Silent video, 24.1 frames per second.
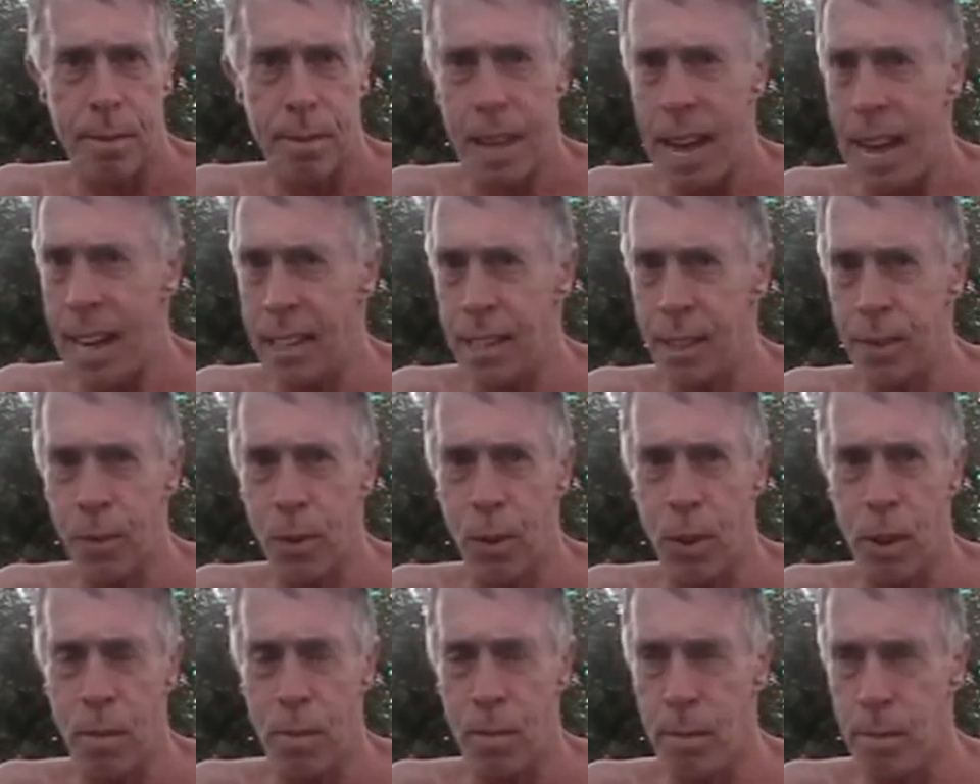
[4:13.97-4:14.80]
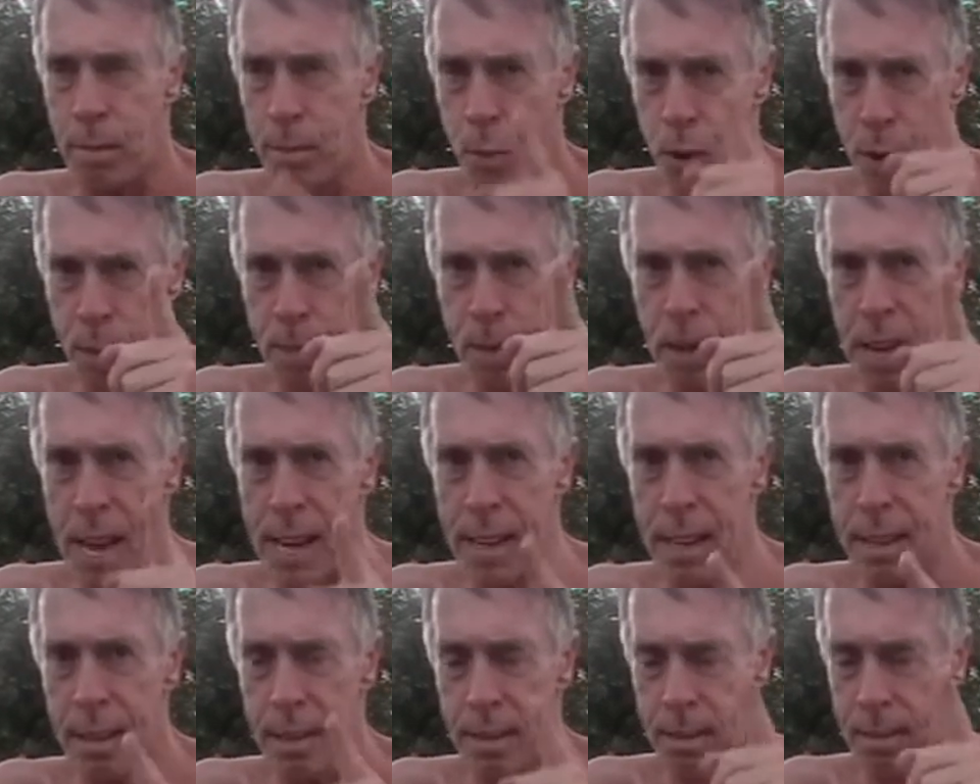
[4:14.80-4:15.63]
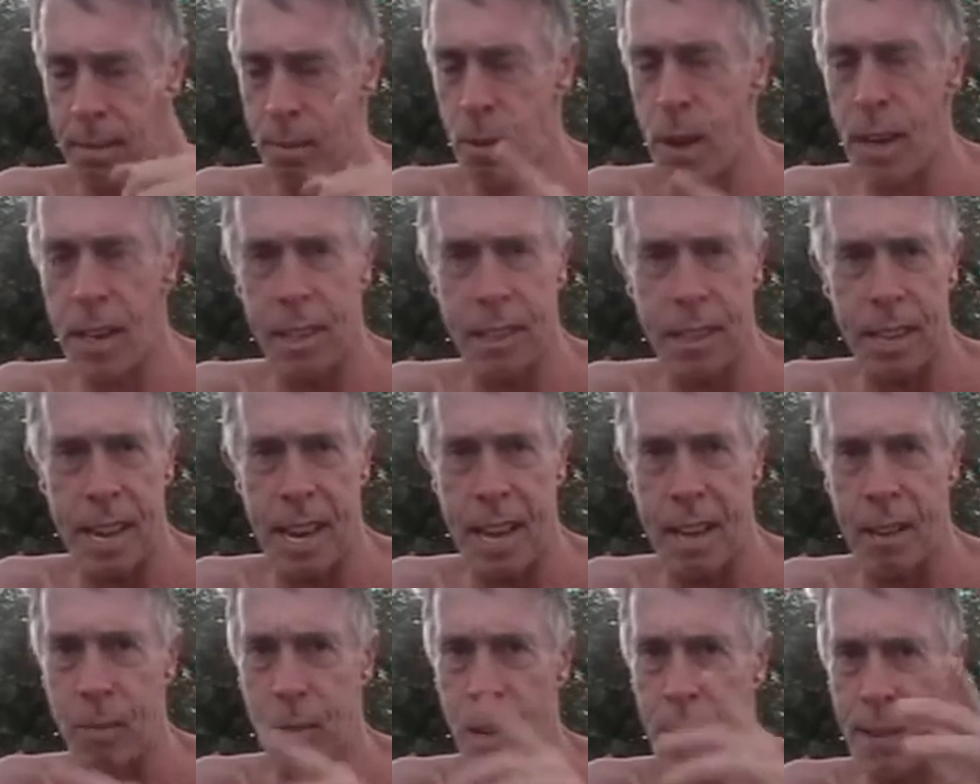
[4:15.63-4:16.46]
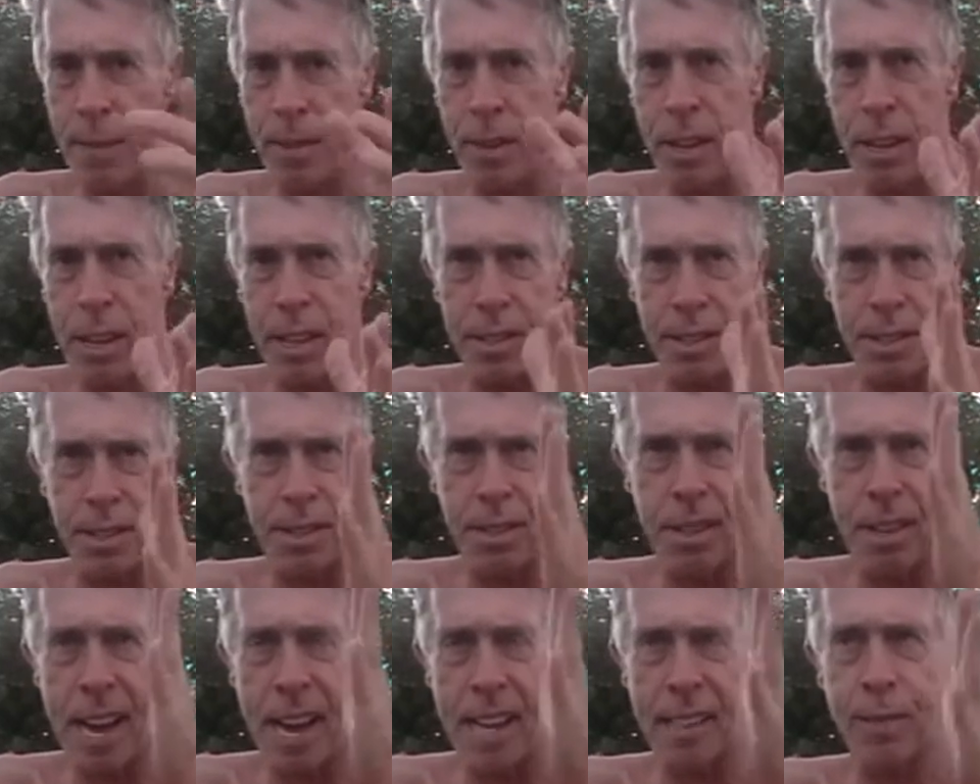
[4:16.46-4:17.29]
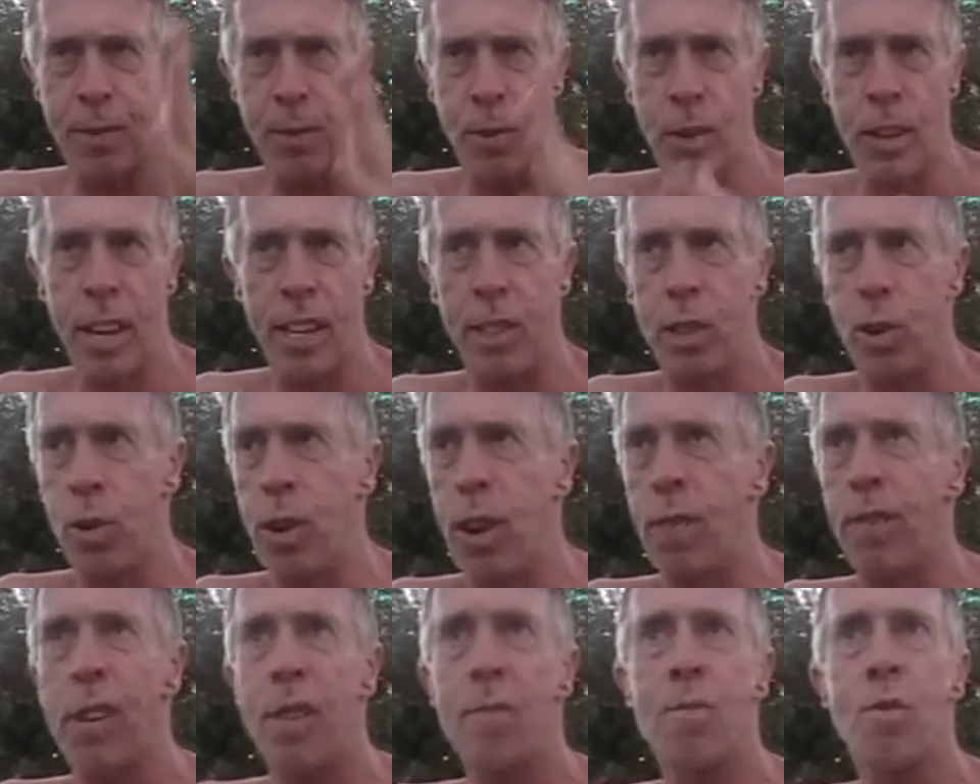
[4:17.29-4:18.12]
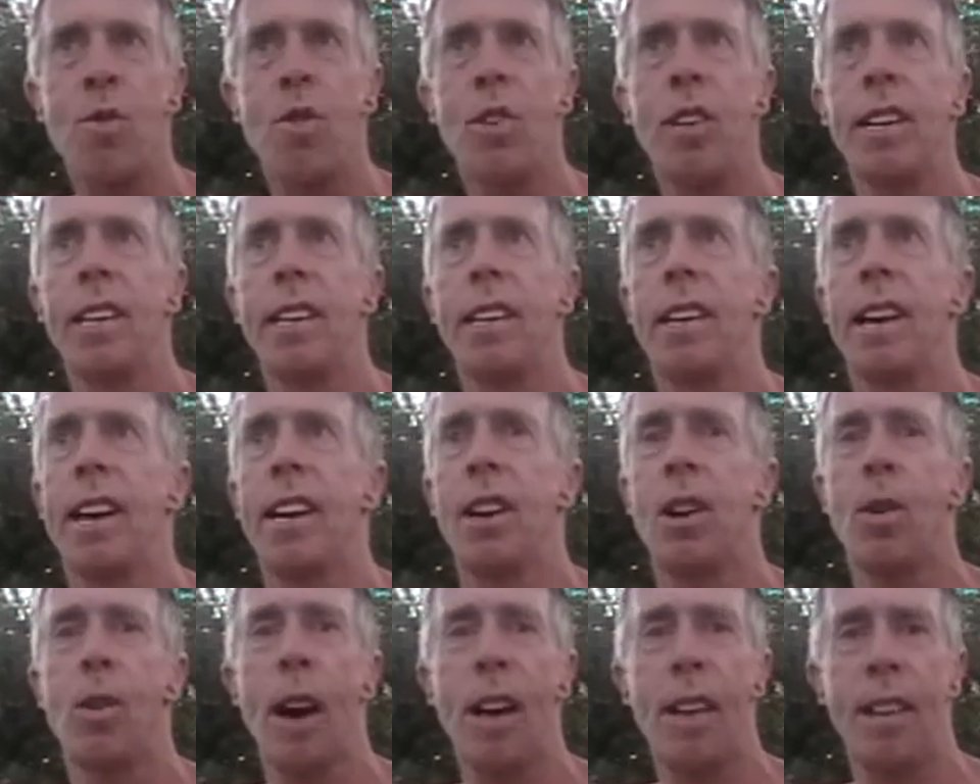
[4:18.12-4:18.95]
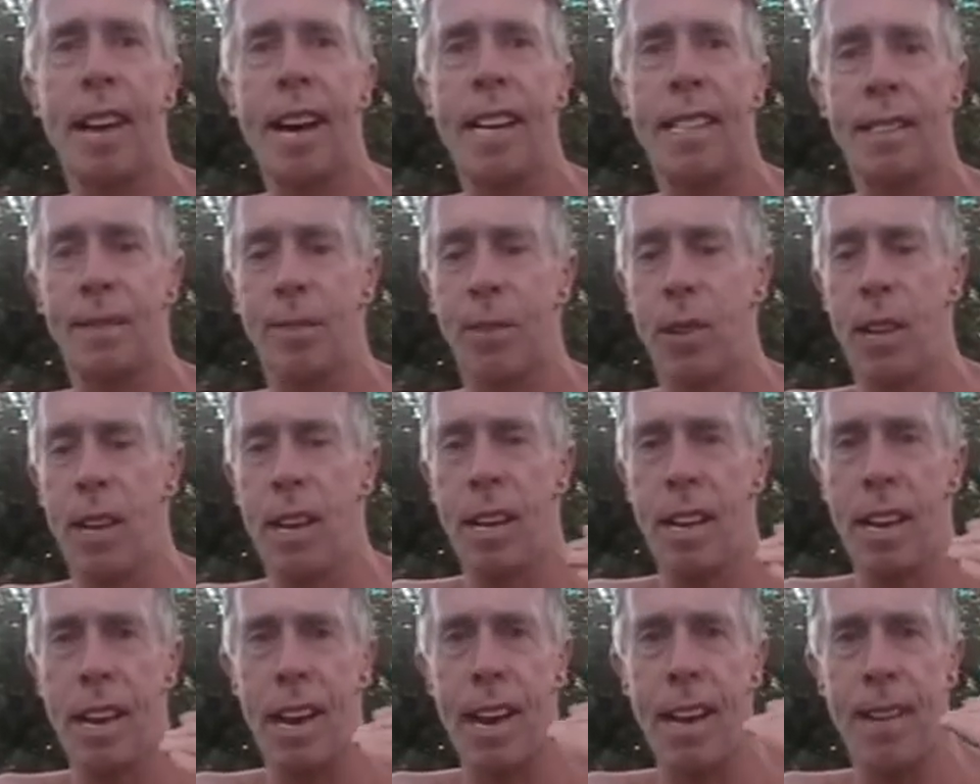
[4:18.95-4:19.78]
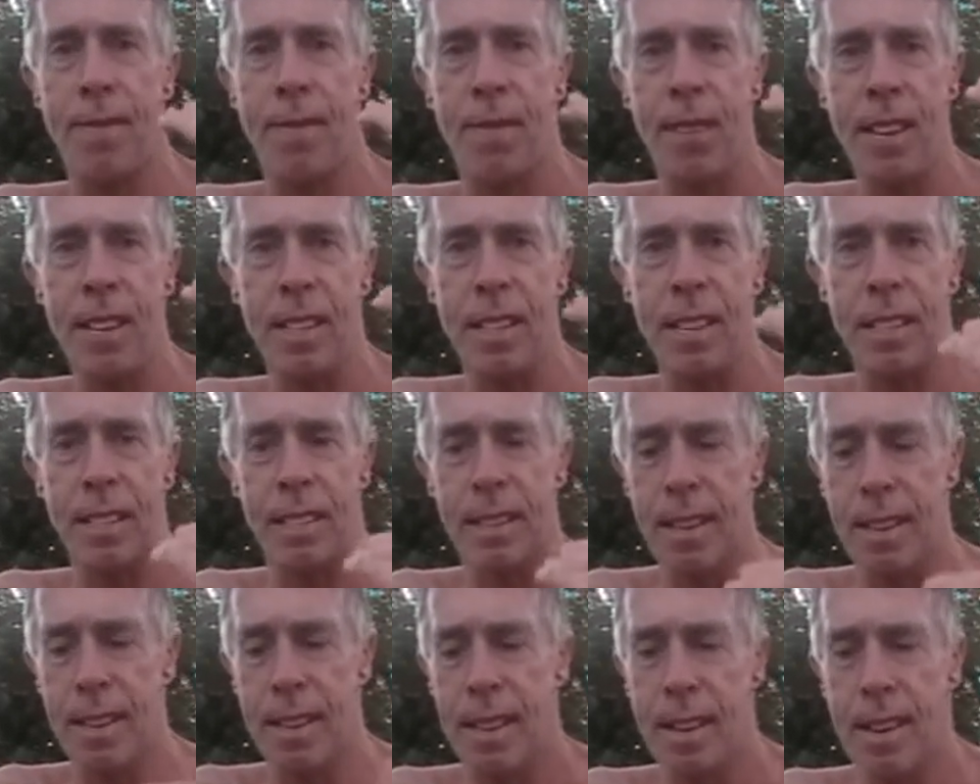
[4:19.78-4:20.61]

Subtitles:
Ask for it. Point blank, write it down, whatever it is, ask for it. I do every morning. I go out and ask for it, and I feel it.